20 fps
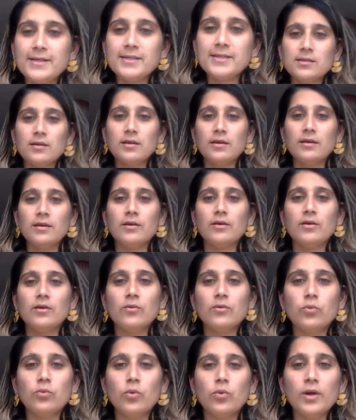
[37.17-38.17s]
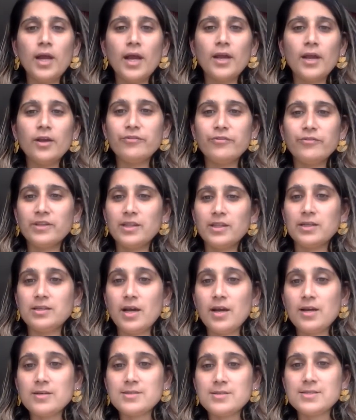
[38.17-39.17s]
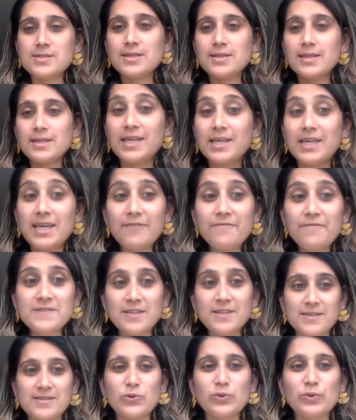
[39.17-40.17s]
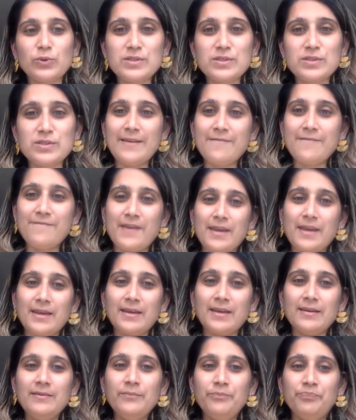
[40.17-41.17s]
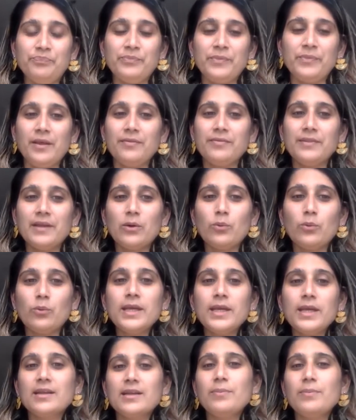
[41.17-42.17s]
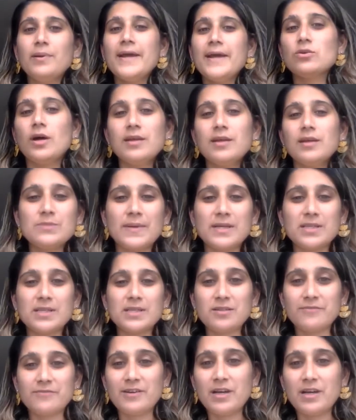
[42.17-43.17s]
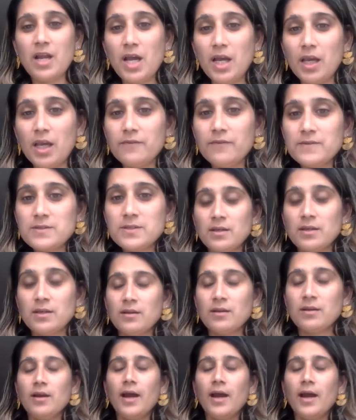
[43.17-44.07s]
And what Ayurveda does is it gives us the tools for living that we can then apply to other aspects of our lives.